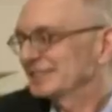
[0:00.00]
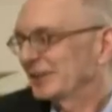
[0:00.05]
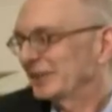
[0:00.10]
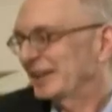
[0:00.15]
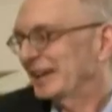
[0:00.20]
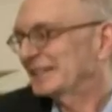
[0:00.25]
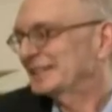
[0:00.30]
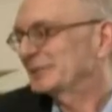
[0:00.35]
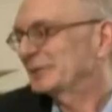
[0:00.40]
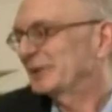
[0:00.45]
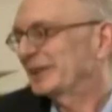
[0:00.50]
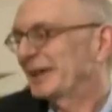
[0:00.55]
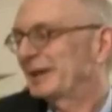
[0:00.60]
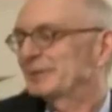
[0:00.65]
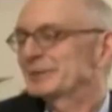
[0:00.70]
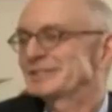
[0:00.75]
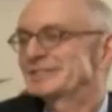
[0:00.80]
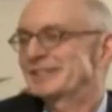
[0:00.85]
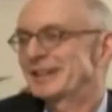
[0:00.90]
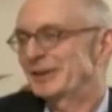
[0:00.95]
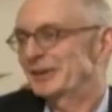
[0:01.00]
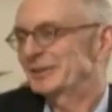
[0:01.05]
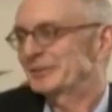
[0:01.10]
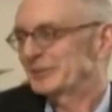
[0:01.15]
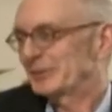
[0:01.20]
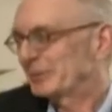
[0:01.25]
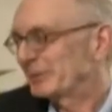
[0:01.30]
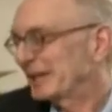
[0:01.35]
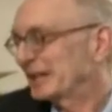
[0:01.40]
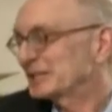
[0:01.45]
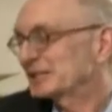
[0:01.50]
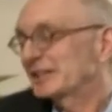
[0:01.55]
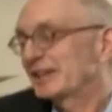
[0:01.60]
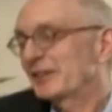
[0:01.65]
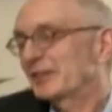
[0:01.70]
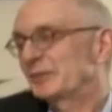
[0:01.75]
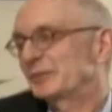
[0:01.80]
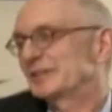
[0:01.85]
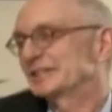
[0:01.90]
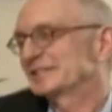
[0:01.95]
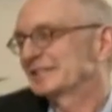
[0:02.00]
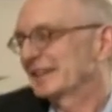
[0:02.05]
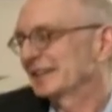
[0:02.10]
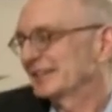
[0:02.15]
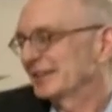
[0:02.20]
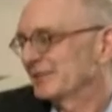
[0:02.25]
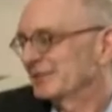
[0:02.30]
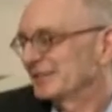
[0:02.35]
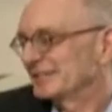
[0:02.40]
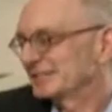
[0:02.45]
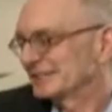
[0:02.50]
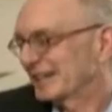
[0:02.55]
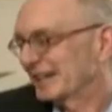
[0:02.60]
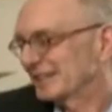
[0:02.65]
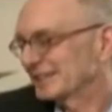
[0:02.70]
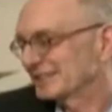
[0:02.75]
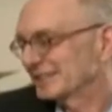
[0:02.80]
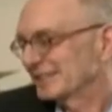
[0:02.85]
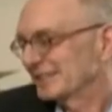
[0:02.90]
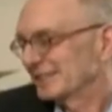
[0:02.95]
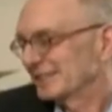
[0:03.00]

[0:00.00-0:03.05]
So that's where they were starting from, and that's another reason I love these guys.